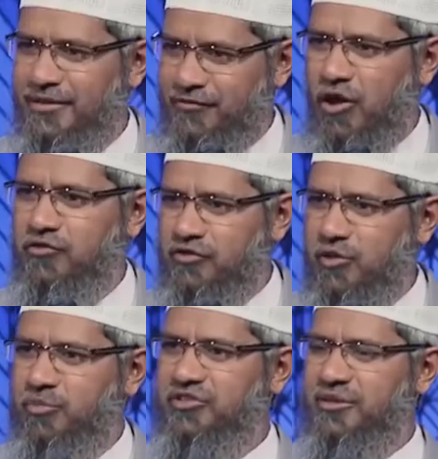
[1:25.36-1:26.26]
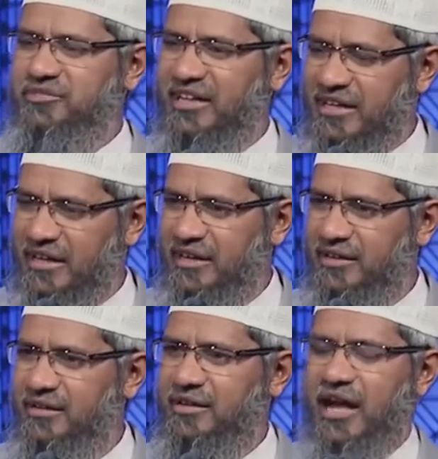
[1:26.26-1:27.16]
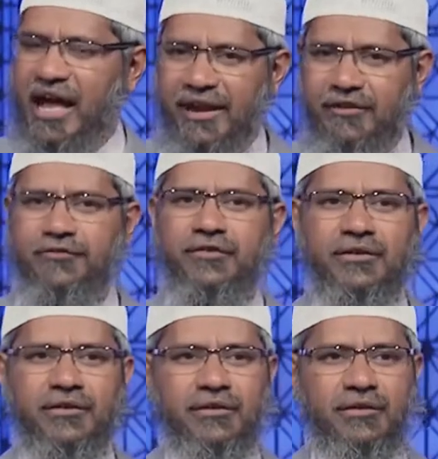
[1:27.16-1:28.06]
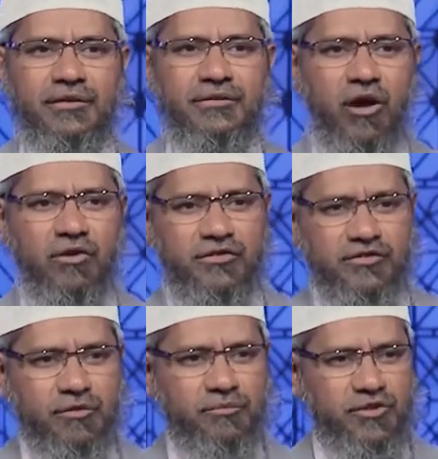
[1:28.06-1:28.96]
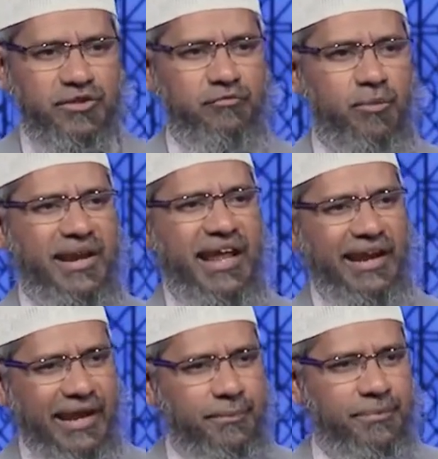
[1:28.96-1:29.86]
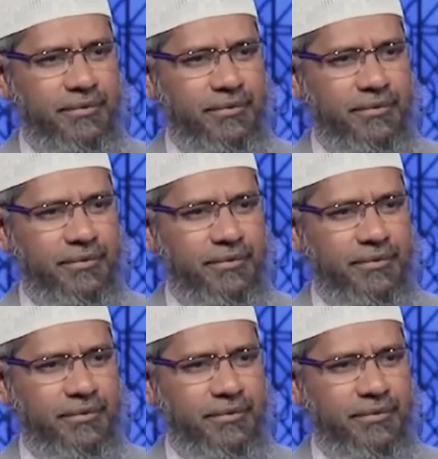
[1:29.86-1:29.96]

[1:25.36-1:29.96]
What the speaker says: Thousands of Muslims are killed, and if thousands of Muslim women are raped,